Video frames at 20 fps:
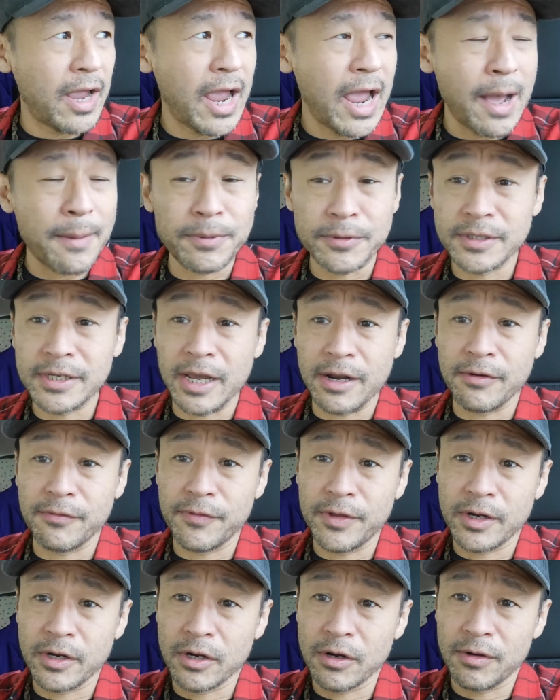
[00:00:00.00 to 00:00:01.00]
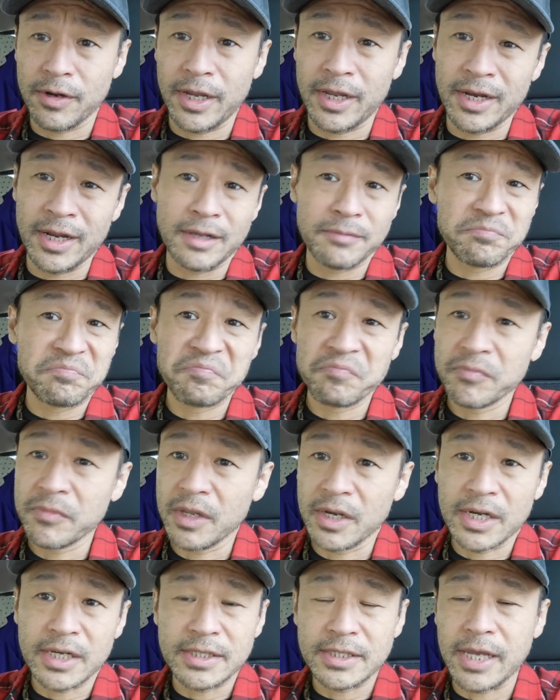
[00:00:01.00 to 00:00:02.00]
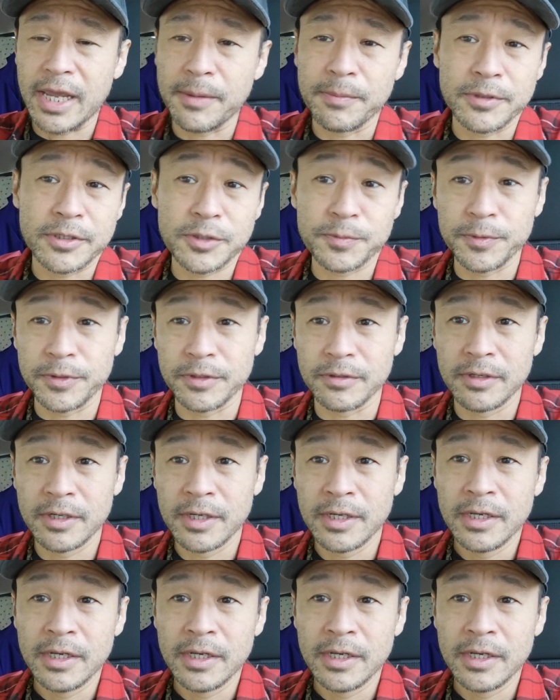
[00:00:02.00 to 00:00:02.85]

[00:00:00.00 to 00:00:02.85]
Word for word: apple cider vinegar in it, like a tablespoon.